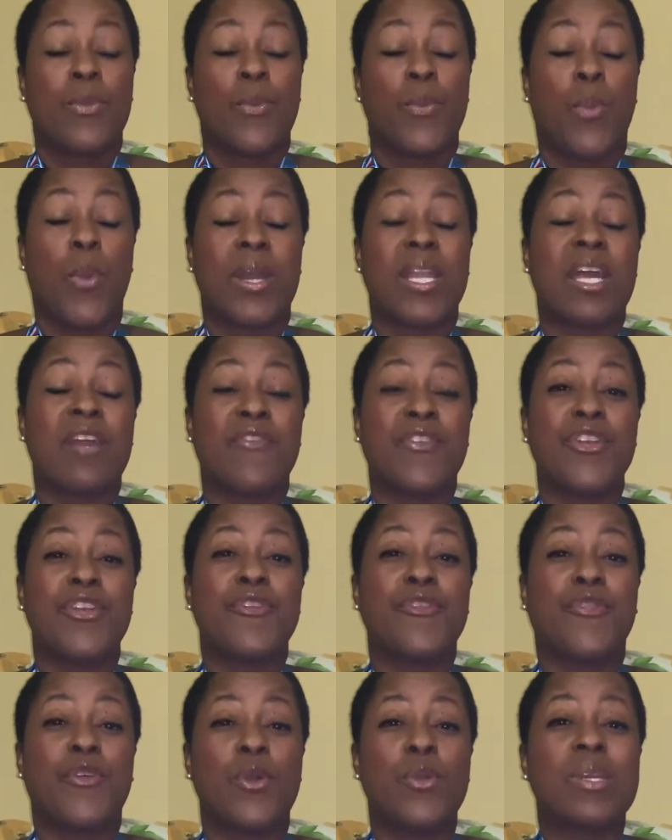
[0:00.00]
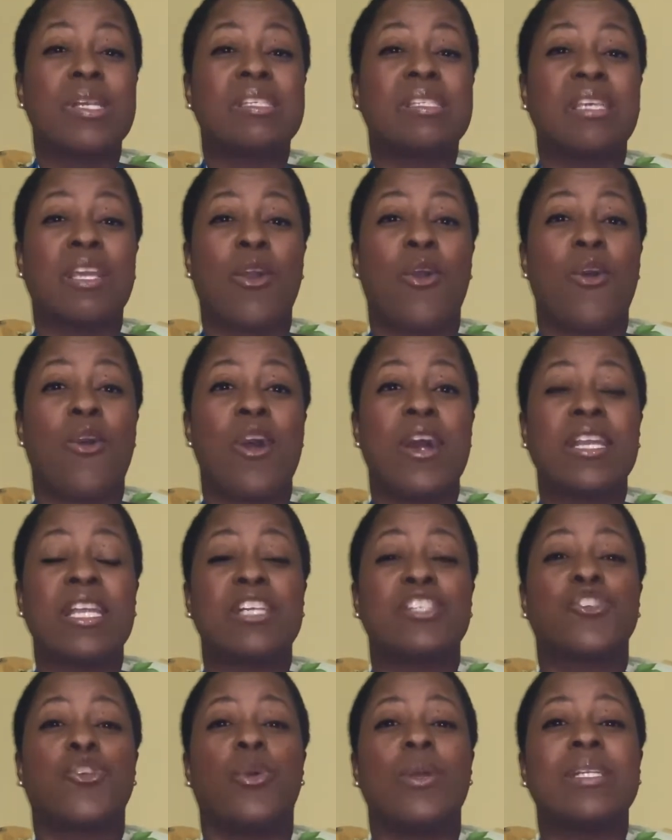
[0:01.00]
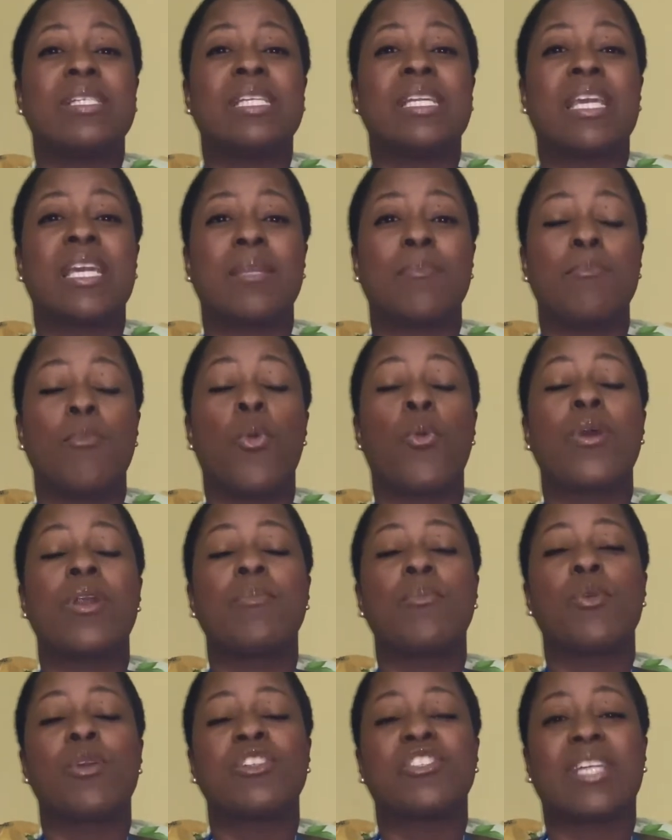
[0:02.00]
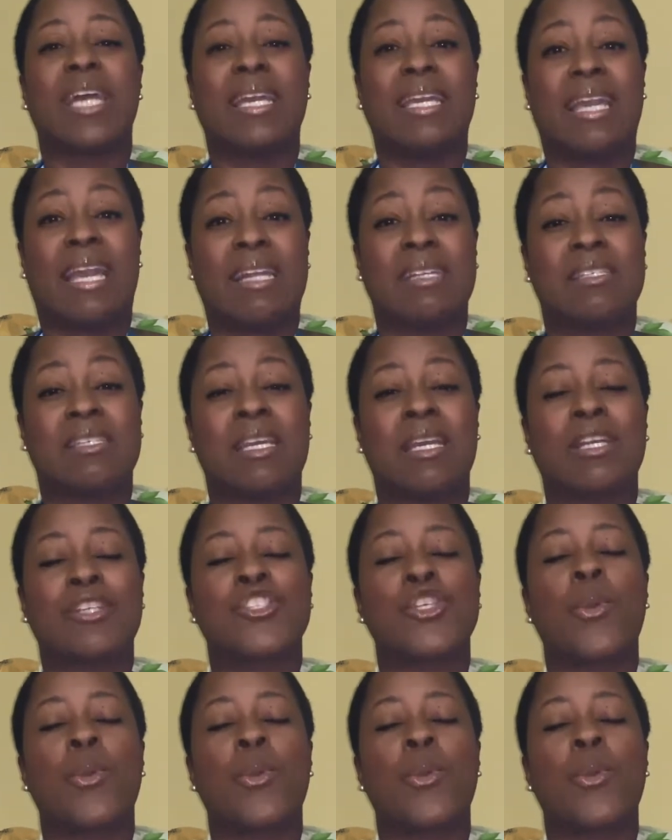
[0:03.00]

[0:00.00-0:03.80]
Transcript: whatever you're focusing on is going to get more and more gigantic.